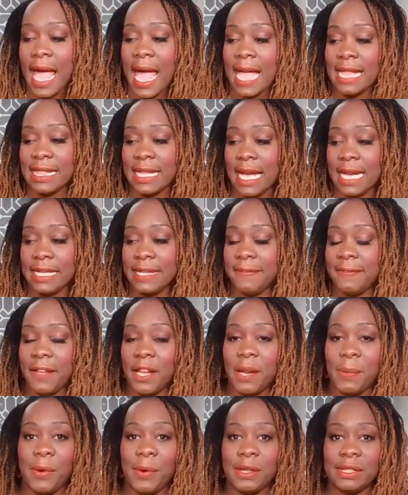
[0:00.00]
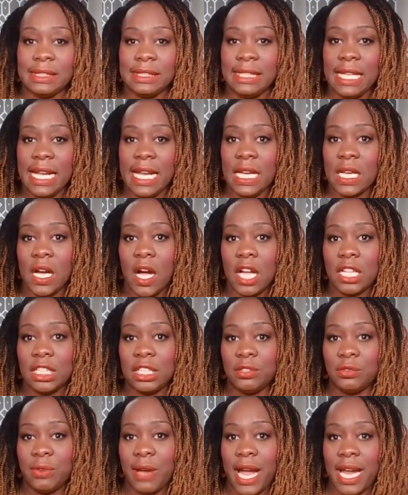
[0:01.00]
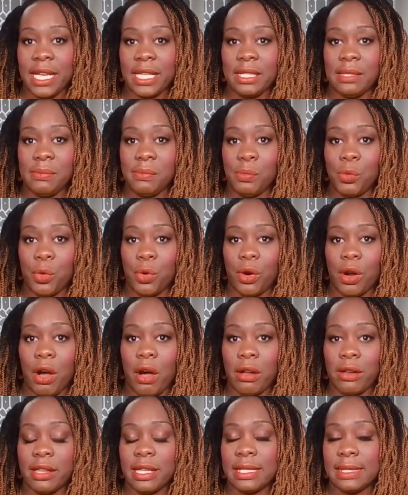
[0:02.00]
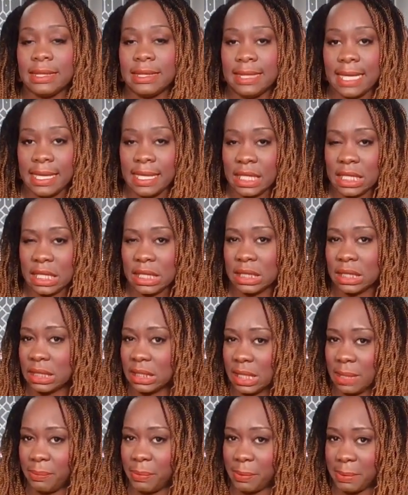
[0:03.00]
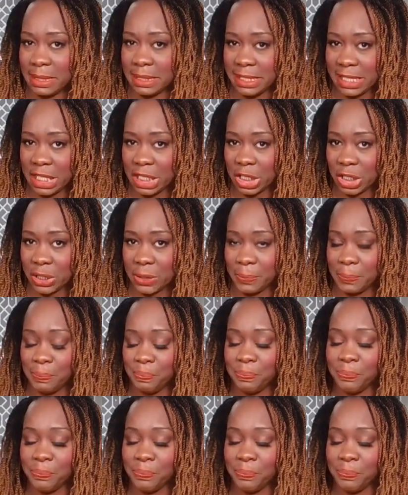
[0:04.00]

and then developers take it on to write more on the technical implementation.